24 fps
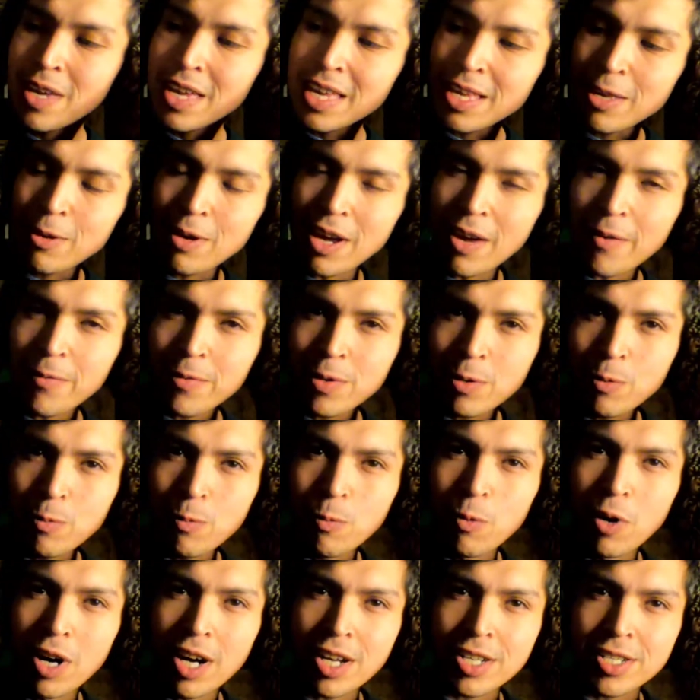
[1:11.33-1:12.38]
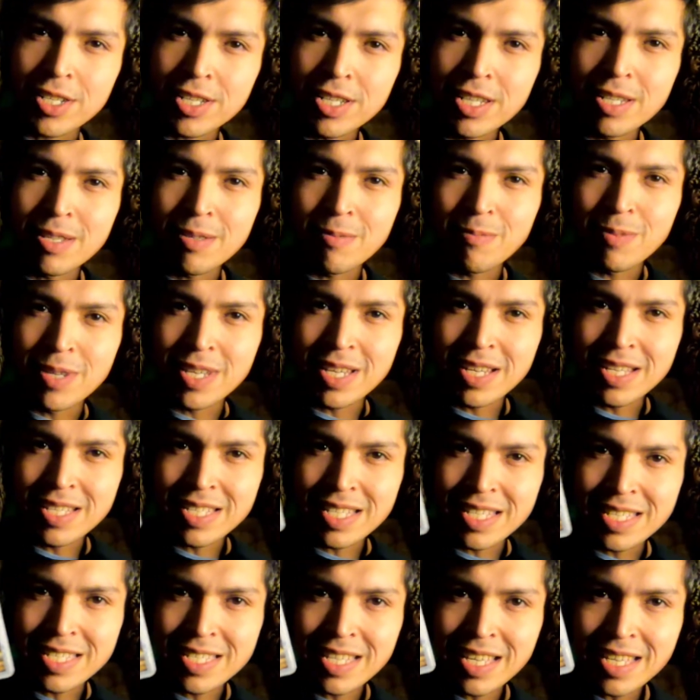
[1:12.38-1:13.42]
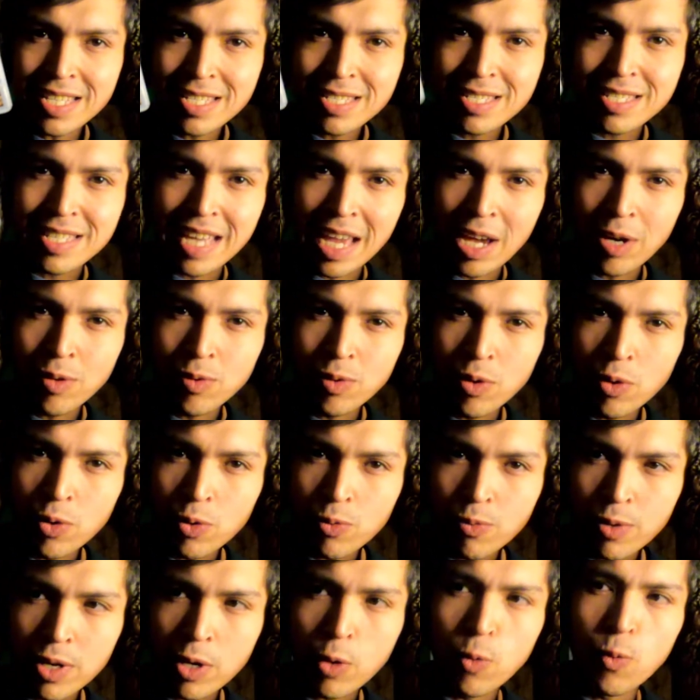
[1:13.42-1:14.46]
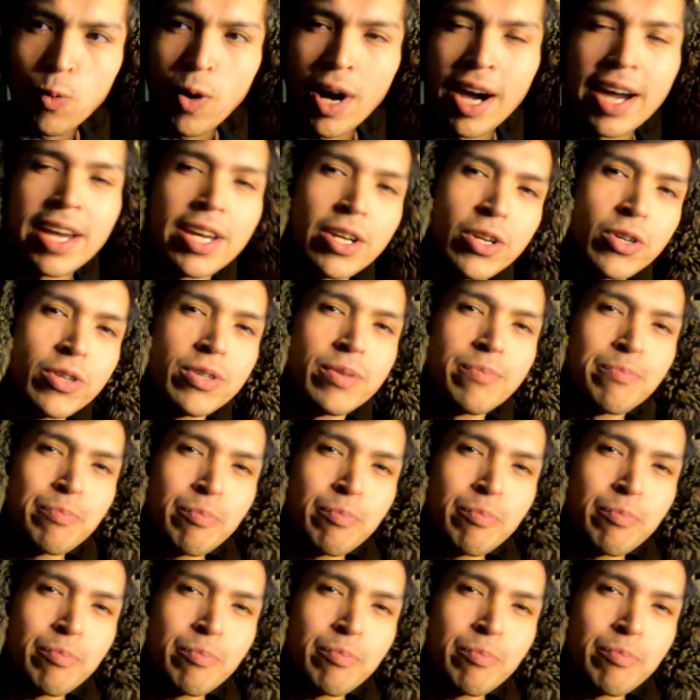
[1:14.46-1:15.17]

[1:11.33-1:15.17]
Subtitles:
you have to watch it because it says download required,